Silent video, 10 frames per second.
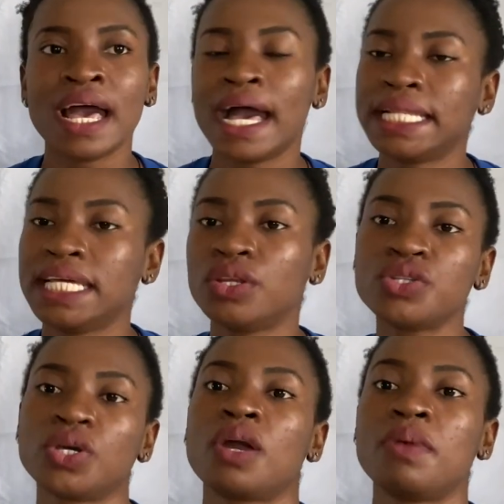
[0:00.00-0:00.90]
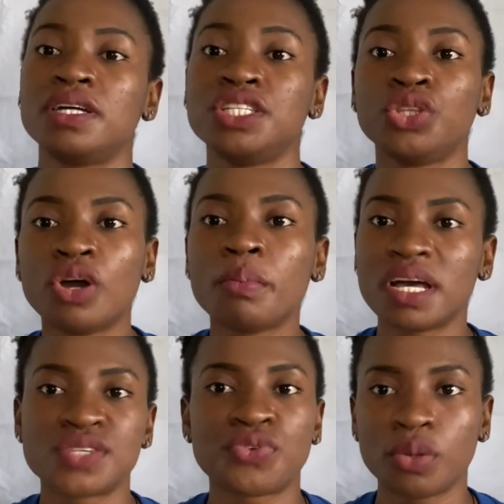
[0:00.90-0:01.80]
And then I'll talk about the
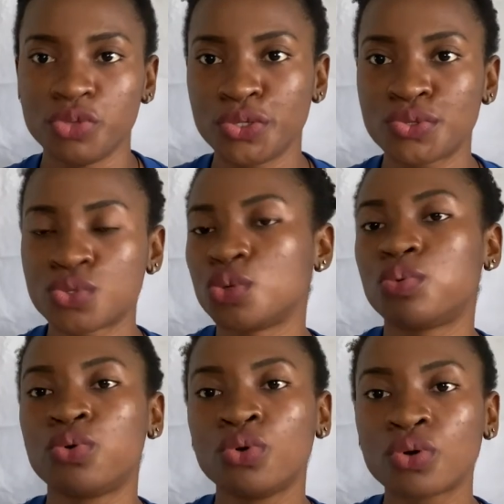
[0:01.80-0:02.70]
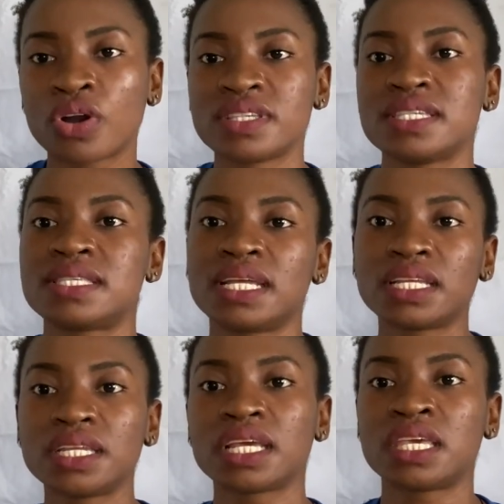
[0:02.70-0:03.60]
numbers from YouTube who
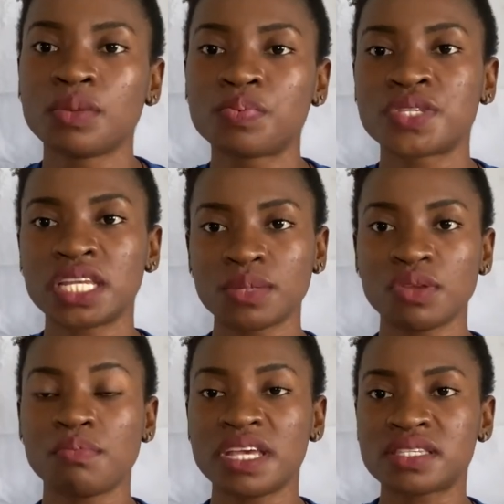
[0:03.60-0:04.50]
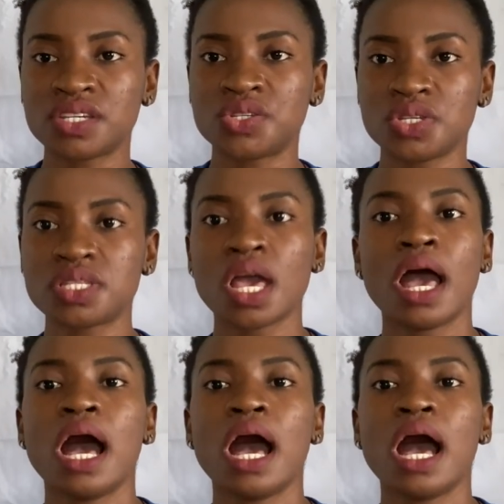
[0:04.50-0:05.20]
consistently they keep sending me messages